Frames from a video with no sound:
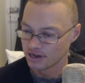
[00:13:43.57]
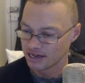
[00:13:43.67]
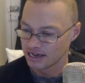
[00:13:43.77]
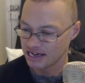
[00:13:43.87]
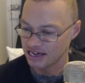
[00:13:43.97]

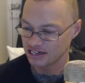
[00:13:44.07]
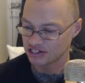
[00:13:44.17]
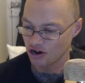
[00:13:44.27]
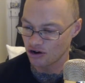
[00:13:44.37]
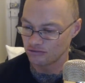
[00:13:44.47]
He is
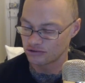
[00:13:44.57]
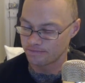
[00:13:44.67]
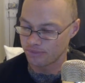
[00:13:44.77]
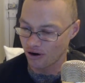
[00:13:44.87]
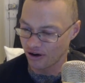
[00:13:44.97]
owned
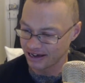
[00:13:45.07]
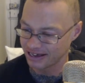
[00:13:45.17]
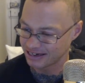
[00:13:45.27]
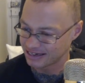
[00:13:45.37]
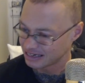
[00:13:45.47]
by
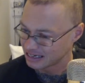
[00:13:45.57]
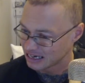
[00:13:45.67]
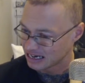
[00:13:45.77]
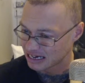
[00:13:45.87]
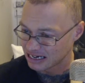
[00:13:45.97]

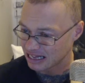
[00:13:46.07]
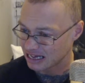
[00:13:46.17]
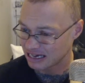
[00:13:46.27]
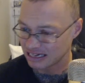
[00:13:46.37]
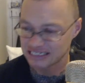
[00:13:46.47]

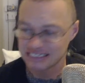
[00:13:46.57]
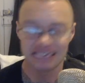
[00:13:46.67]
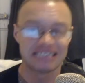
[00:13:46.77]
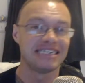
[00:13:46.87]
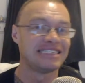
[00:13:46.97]

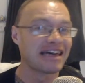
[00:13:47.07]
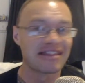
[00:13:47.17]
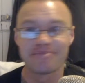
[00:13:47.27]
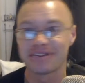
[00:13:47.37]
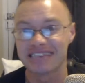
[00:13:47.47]

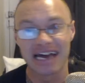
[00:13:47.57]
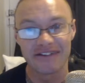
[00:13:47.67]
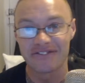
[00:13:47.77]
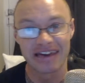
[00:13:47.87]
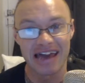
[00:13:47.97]
67%
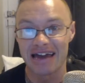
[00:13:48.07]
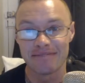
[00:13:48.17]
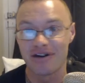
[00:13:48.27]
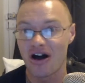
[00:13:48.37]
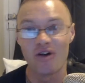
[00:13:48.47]
of the
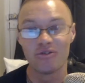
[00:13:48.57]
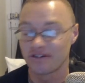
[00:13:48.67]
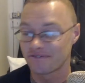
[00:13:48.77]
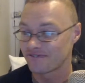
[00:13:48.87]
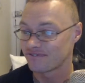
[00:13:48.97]
game own
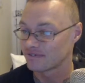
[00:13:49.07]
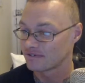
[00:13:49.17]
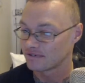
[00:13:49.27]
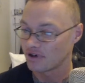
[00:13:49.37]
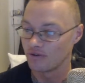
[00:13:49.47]

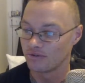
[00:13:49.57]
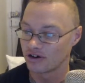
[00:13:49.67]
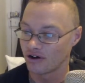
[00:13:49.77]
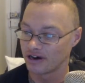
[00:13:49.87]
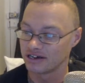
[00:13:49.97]
the
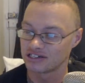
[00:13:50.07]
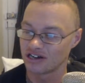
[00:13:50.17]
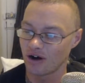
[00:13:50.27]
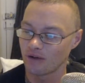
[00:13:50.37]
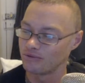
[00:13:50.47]
guy.
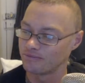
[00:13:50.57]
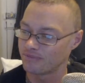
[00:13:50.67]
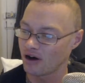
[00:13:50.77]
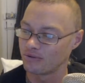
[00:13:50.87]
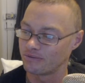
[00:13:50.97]
So I
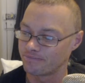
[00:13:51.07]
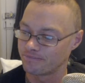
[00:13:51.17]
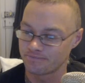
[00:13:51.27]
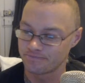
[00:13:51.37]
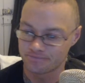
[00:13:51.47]
wouldn't
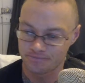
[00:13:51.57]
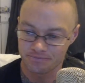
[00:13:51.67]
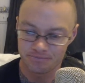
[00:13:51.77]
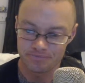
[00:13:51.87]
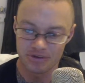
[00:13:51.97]

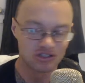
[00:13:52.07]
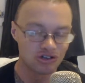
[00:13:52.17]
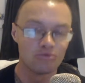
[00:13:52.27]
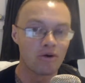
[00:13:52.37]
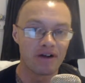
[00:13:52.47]
be
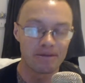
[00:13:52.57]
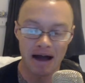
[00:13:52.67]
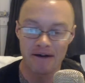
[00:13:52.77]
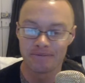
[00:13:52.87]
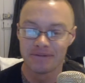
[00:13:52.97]
too worried
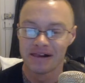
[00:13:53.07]
about him.